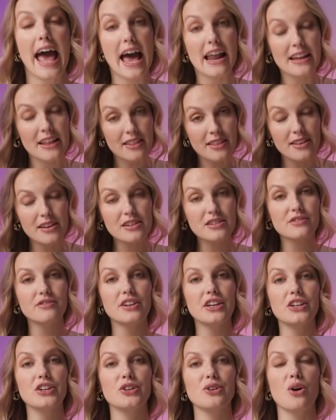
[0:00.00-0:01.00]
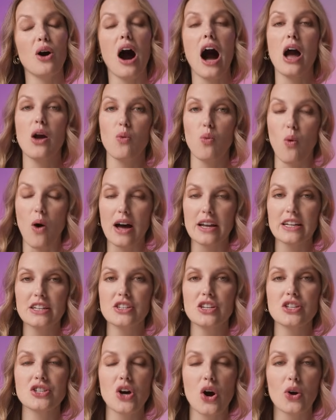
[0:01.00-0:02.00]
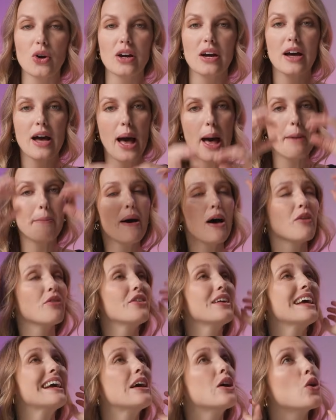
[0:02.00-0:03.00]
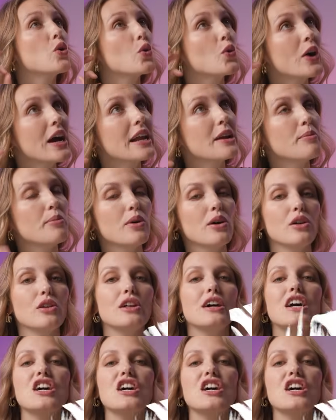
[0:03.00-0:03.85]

And in this video, I wanted to talk about the incredible